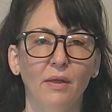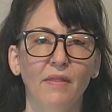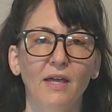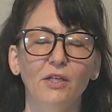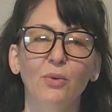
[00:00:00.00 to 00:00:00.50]

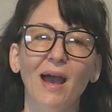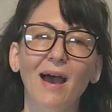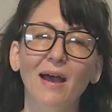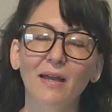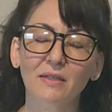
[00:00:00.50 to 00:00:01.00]
And then you
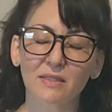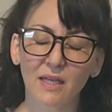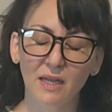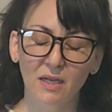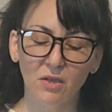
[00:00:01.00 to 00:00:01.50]

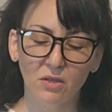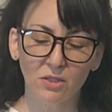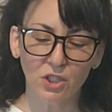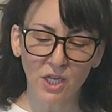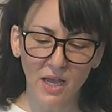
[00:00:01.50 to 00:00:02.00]

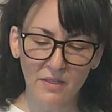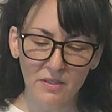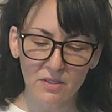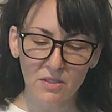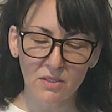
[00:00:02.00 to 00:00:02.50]
exhale,
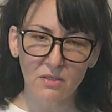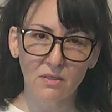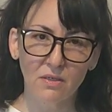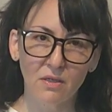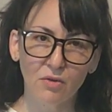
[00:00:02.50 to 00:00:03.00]
chest,
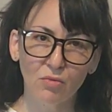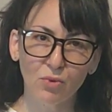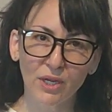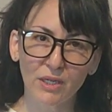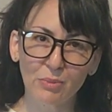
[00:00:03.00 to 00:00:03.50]

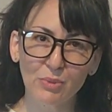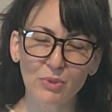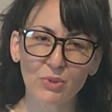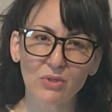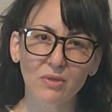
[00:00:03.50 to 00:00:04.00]

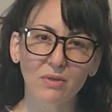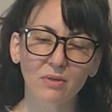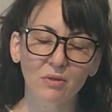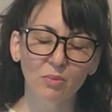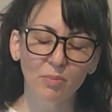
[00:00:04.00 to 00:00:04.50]
ribs,
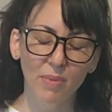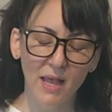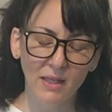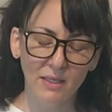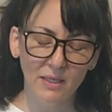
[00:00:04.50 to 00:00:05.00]

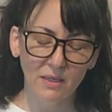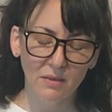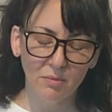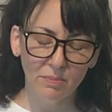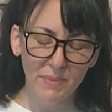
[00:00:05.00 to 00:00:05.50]
belly,
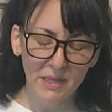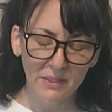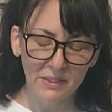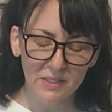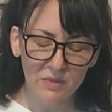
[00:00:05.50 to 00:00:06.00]

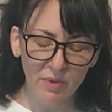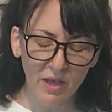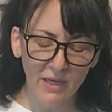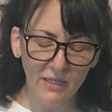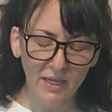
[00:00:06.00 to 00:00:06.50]
belly to
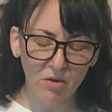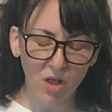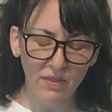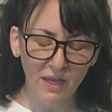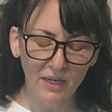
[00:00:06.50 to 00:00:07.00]
spine, get
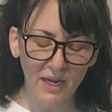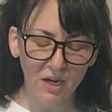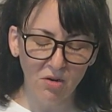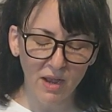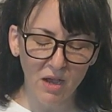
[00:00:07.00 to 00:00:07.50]
all that
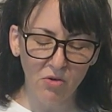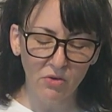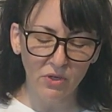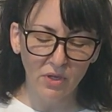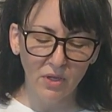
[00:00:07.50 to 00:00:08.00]
air
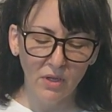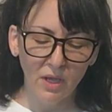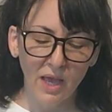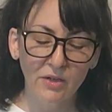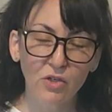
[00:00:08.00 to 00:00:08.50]
out,
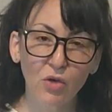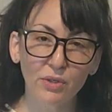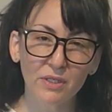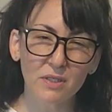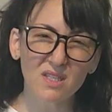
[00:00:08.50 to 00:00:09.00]
and
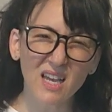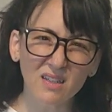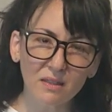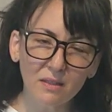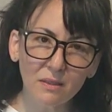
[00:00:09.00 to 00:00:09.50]
notice
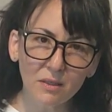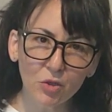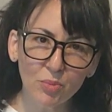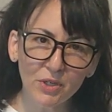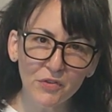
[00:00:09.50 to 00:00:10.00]
that
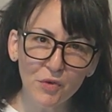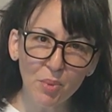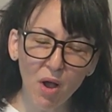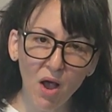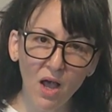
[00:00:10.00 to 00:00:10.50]
little bit of a
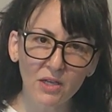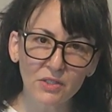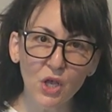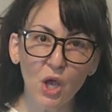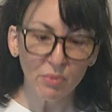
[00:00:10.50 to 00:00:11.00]

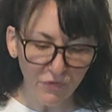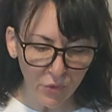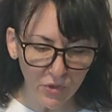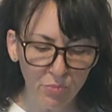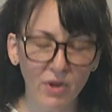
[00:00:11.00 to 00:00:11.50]
pause
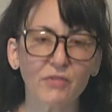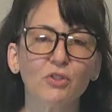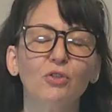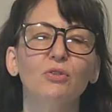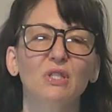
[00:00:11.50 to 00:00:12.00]
before the breath
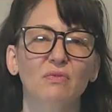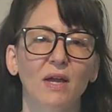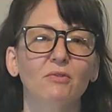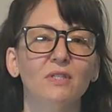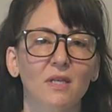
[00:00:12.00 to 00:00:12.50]
turns
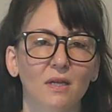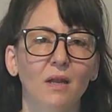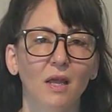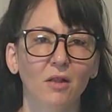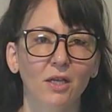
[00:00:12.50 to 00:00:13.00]
around to
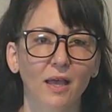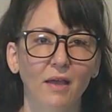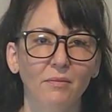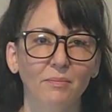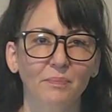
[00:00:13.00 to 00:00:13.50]
inhale
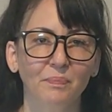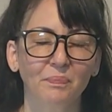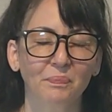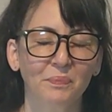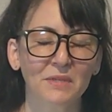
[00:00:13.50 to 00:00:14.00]
again.
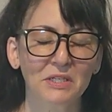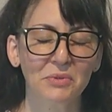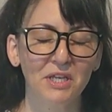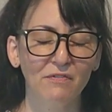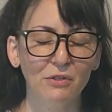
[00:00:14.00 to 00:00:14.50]

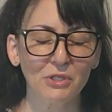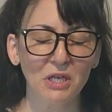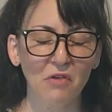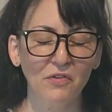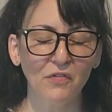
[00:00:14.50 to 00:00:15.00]
So give
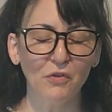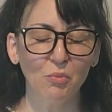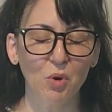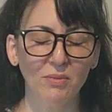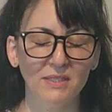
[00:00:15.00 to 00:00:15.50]
yourself a few
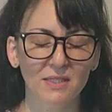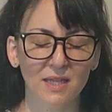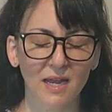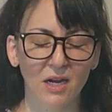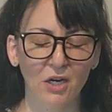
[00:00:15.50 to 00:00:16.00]
moments
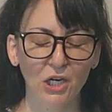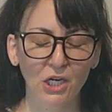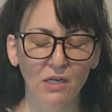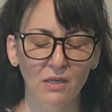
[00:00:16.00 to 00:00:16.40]
there.